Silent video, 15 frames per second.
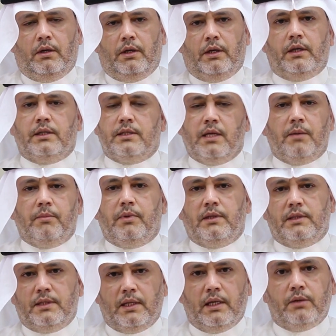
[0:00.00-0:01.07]
Example
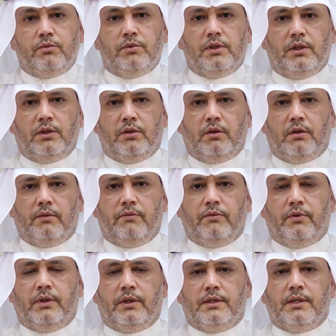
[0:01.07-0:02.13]
is Down syndrome,
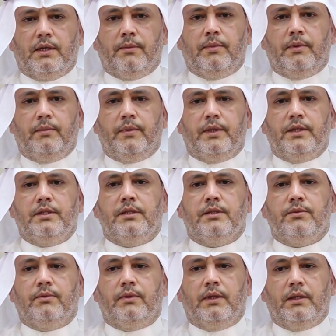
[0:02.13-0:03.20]
for example. Patients
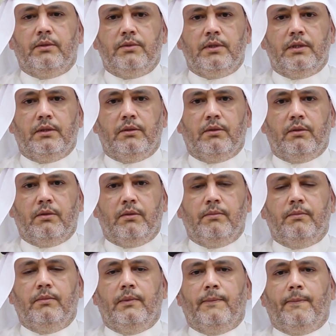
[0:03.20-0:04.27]
with Down syndrome
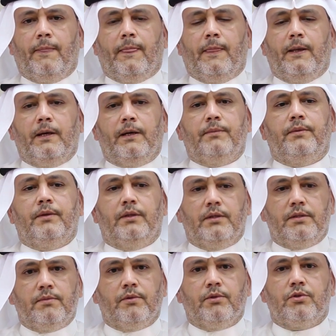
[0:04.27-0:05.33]
are
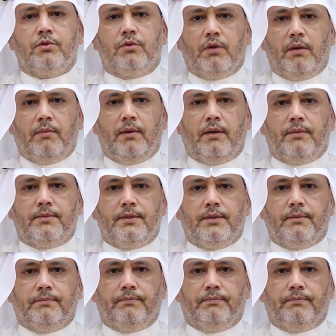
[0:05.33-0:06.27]
predisposed to epilepsy.